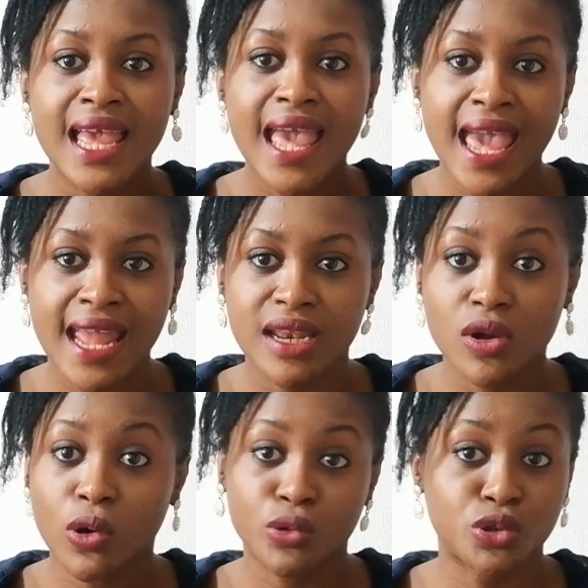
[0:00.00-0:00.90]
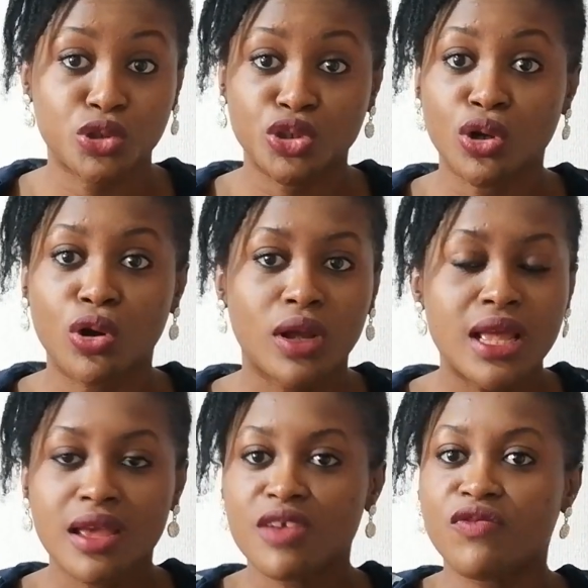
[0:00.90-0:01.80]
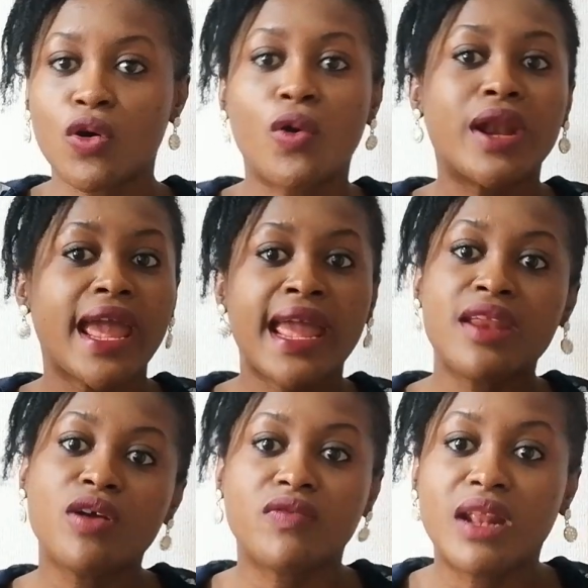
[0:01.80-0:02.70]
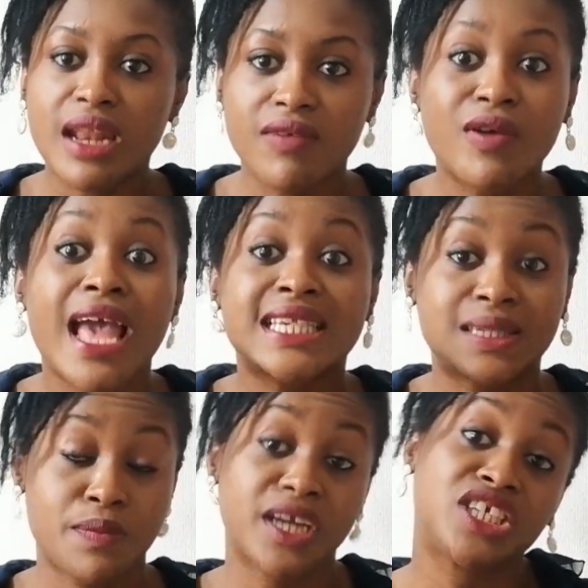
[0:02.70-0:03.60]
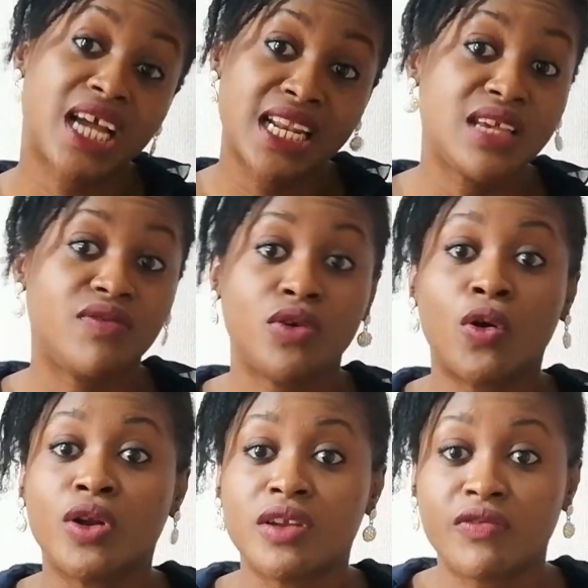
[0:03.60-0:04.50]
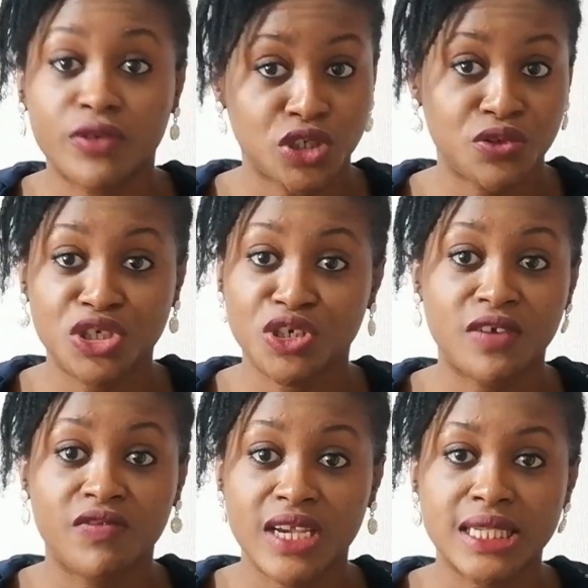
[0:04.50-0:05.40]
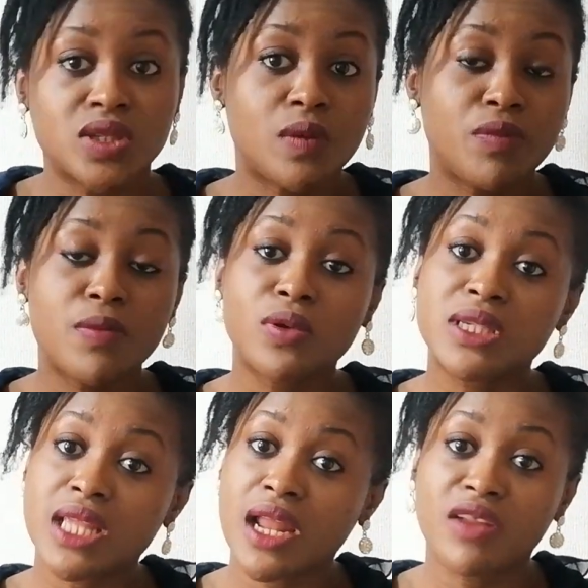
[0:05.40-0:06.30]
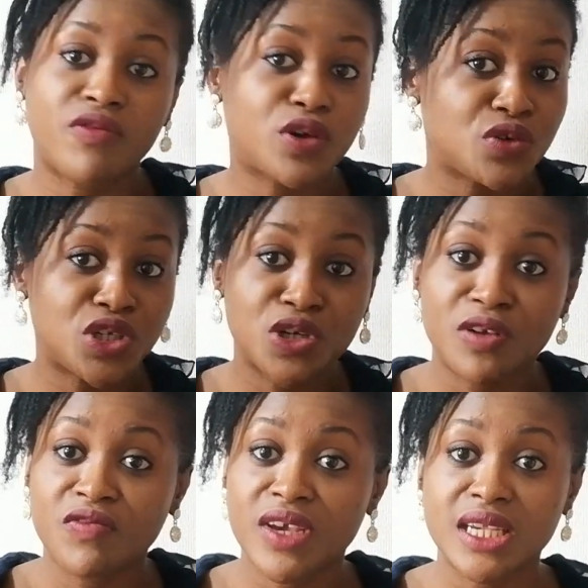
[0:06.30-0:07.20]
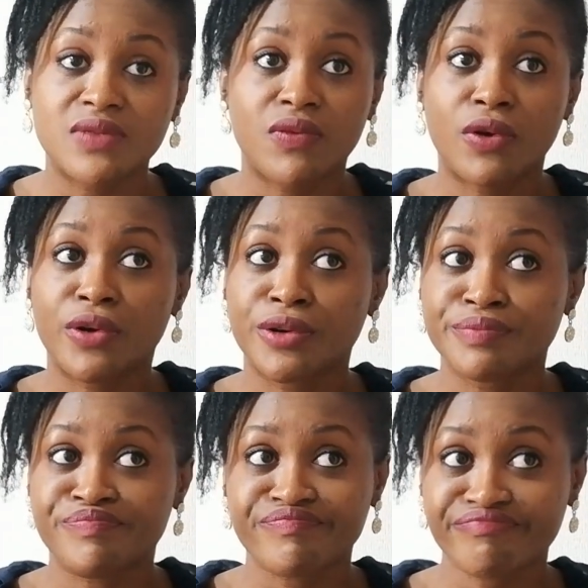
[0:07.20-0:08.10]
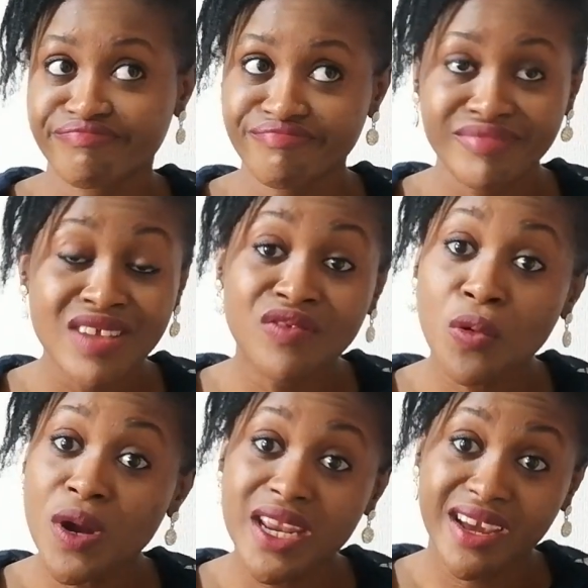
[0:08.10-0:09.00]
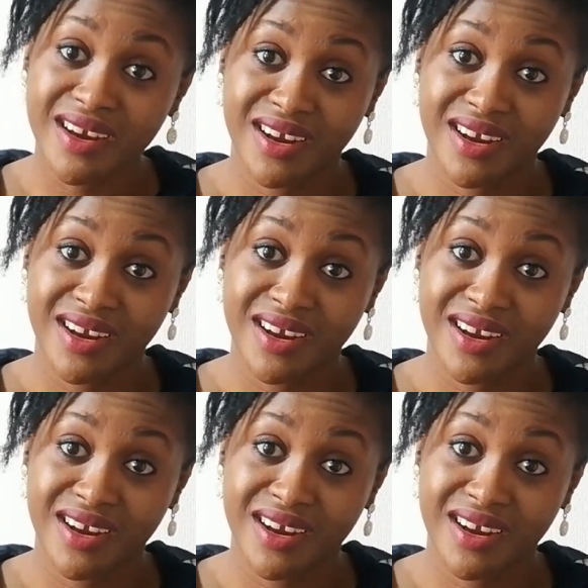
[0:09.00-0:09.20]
any culture shock, if you're on any of the level, especially if you're on the frustration phase. Some people stay in the frustration phase for for 1 year.